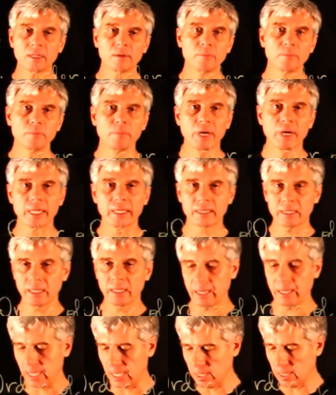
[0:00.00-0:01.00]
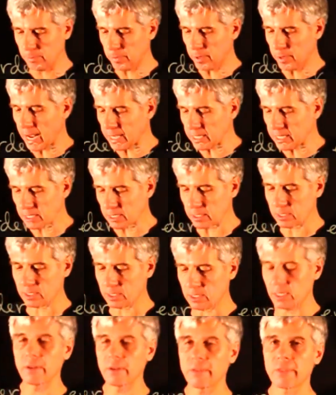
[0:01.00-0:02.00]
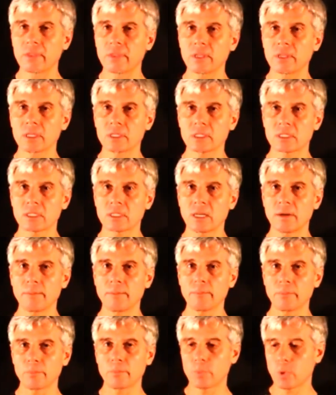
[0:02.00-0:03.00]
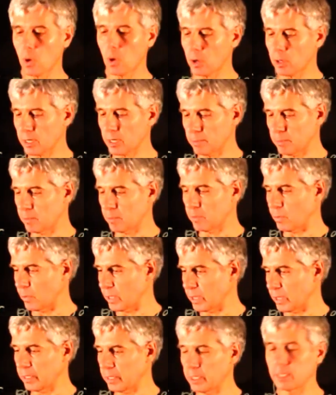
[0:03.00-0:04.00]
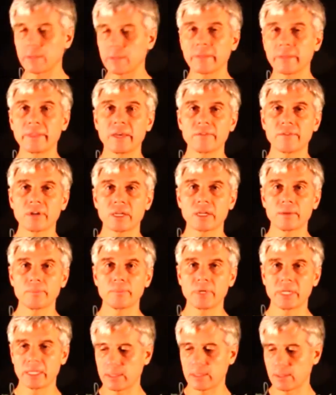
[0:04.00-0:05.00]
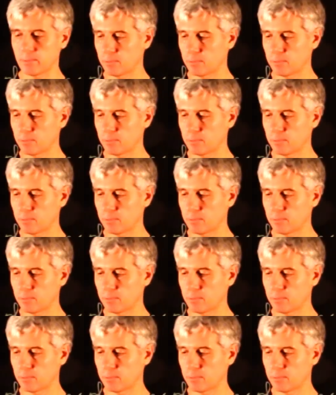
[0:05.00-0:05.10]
but in practice, this program will never complete.